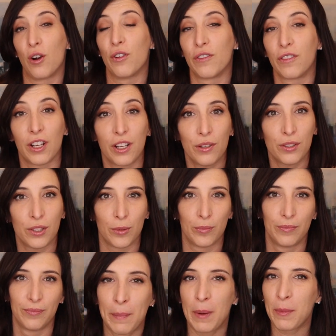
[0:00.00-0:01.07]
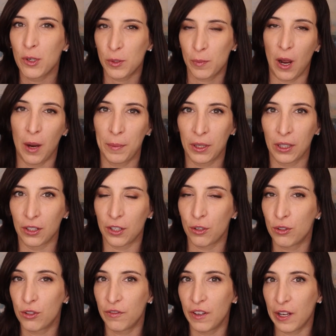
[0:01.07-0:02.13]
over to YouTube. My most popular
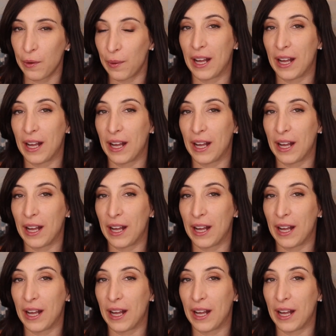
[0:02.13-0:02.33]
YouTube video